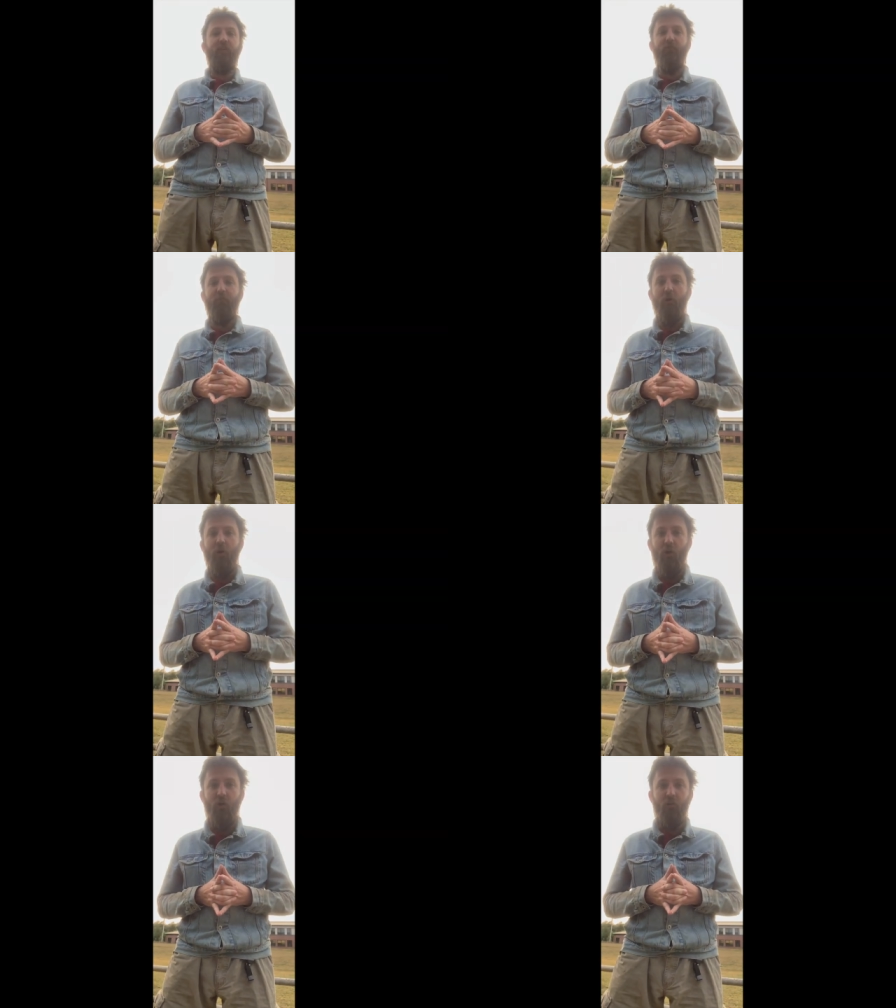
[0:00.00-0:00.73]
of them
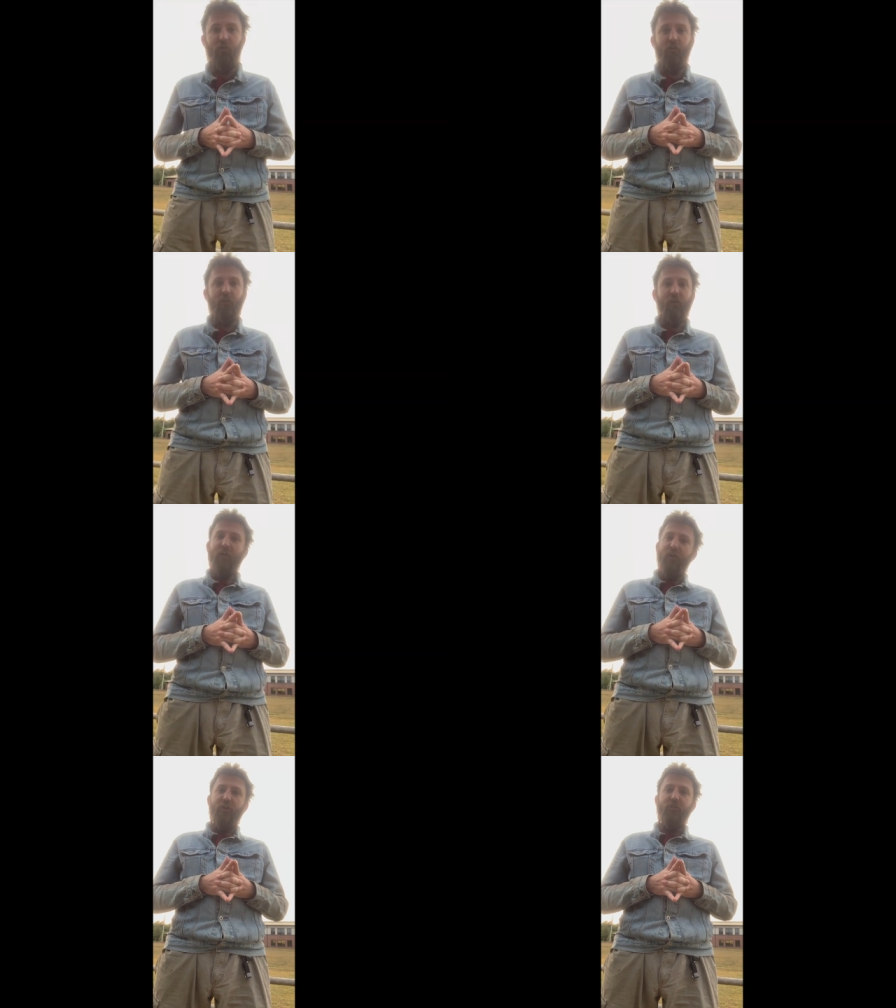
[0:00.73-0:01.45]
all,
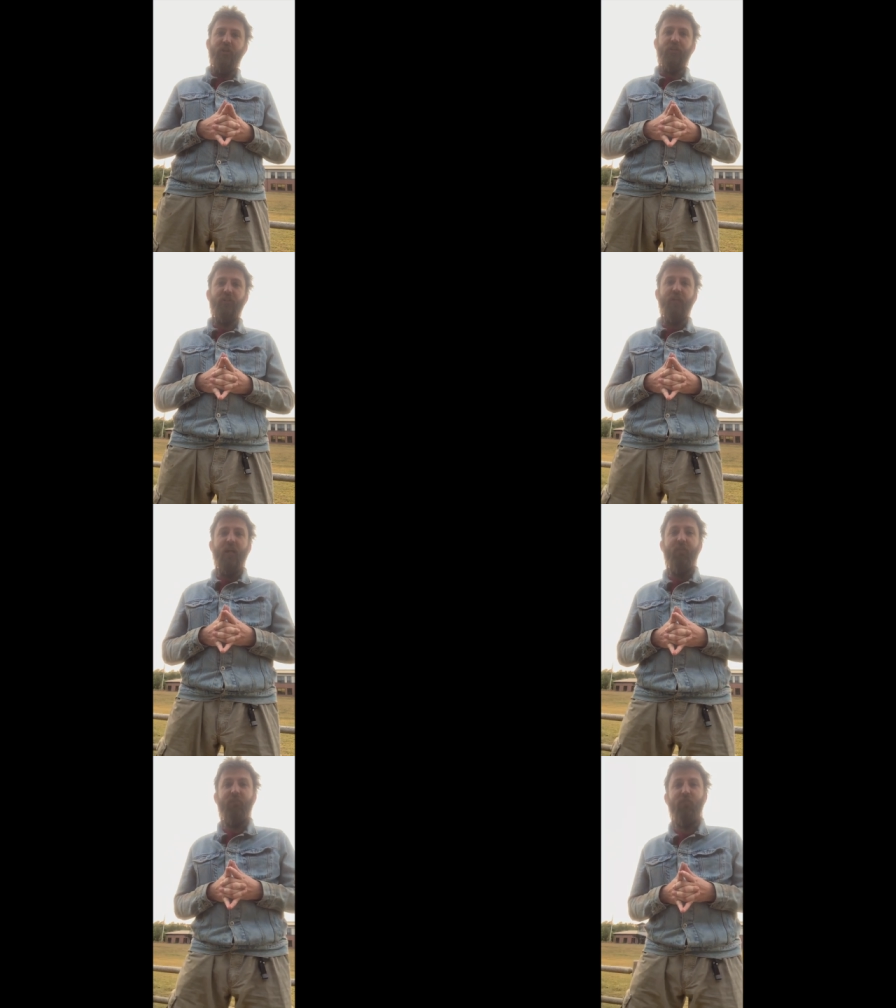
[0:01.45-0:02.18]
Jason
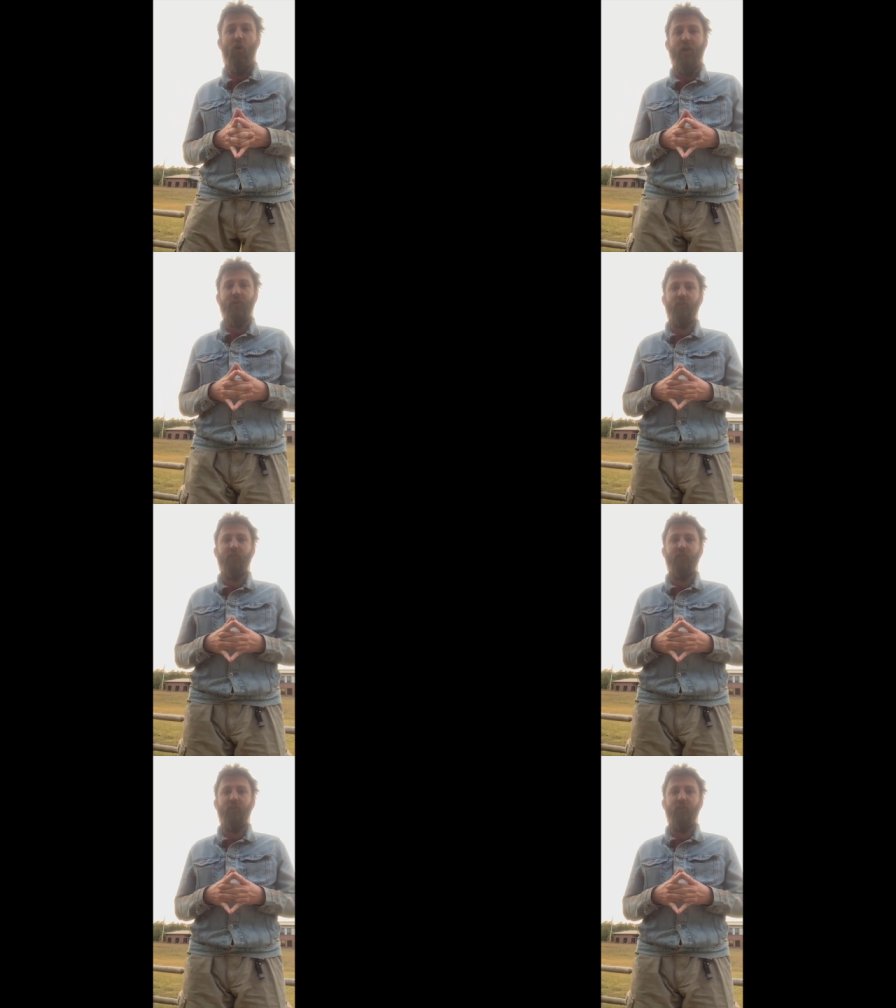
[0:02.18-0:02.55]
David Frank.